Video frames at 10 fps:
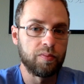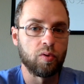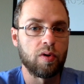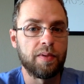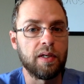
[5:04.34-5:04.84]

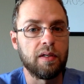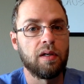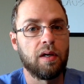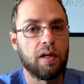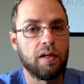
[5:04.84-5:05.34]
absorb it,
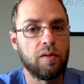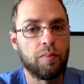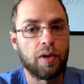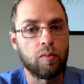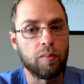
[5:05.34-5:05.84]
uh, you
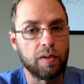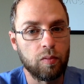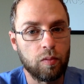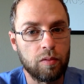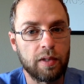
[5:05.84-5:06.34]
probably
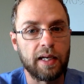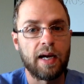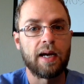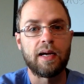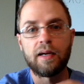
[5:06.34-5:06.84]
won't get
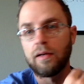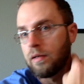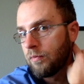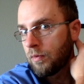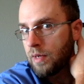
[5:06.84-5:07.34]
high
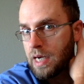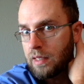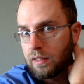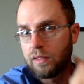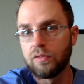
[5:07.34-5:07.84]
iron if you're
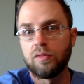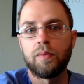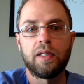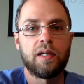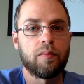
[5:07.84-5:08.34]
not
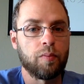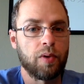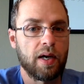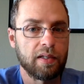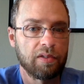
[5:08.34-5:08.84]
consuming animal
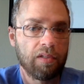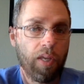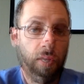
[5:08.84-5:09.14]
products.